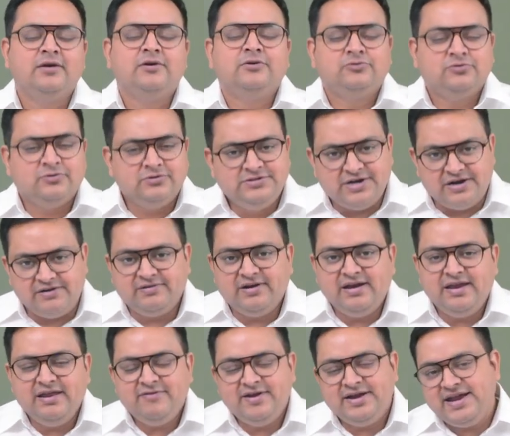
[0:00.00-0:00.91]
So
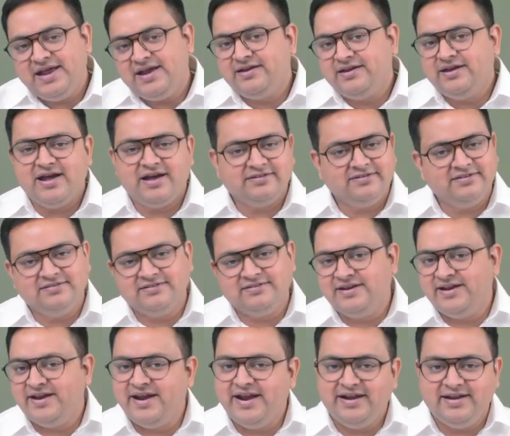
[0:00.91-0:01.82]
generally we take deductions
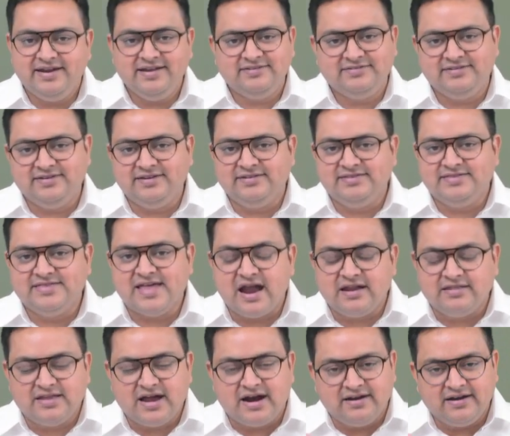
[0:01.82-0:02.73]
under ATC.
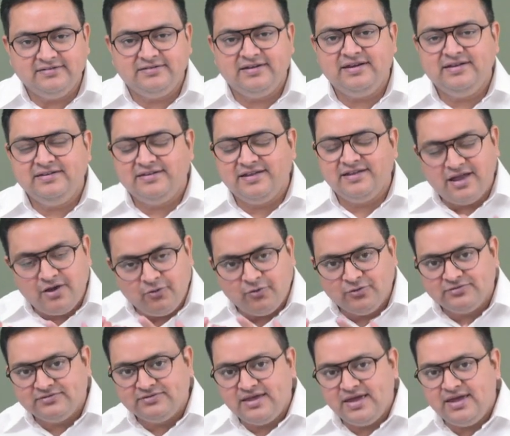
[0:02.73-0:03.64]
That is the reason I
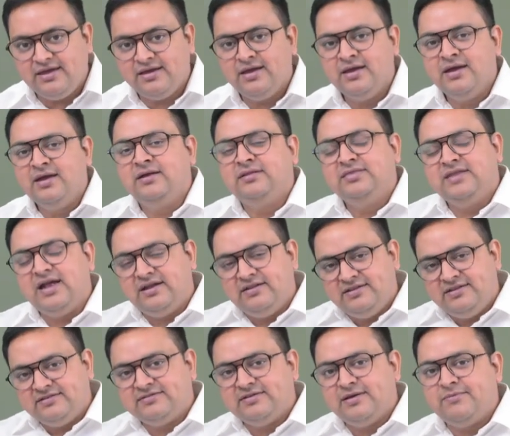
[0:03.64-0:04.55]
was saying that
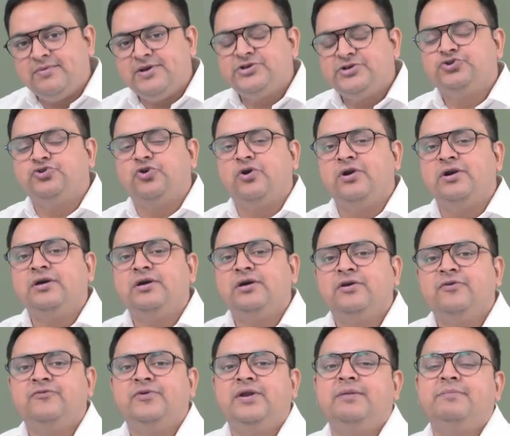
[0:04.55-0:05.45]
this sum assured
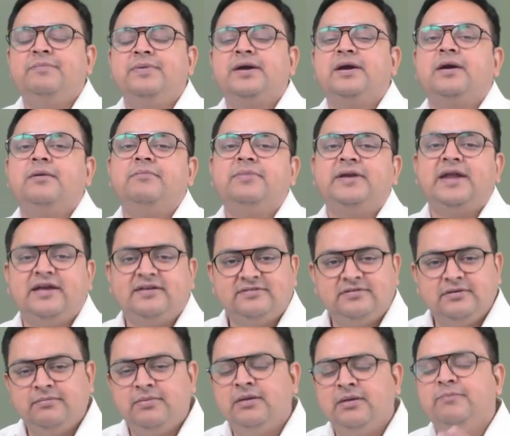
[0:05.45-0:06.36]
will become
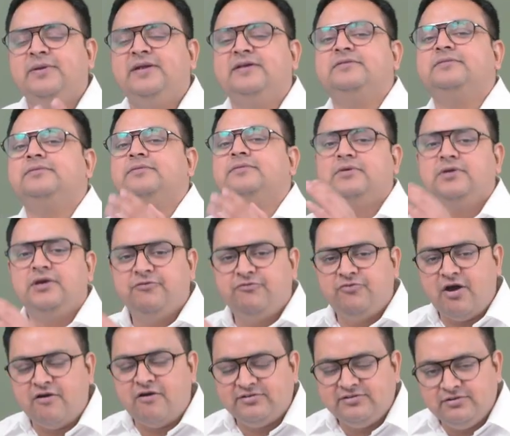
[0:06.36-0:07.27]
taxable, plus if
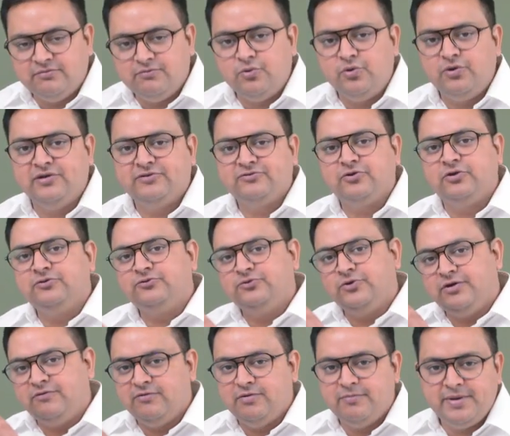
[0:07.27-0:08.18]
you have received bonus also,
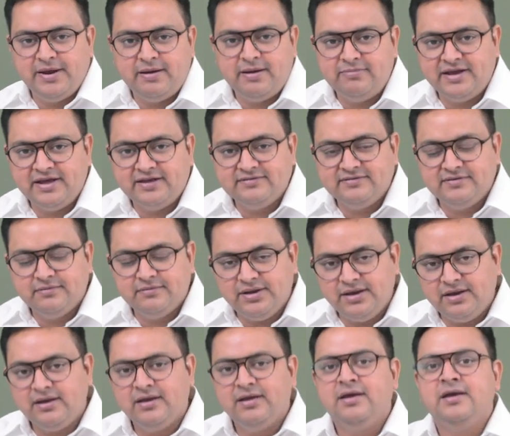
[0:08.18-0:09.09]
it will become
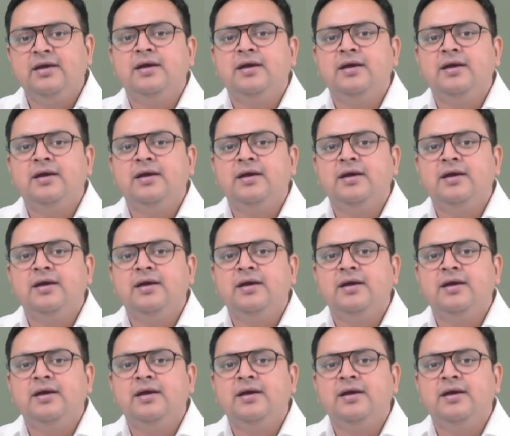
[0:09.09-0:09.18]
taxable.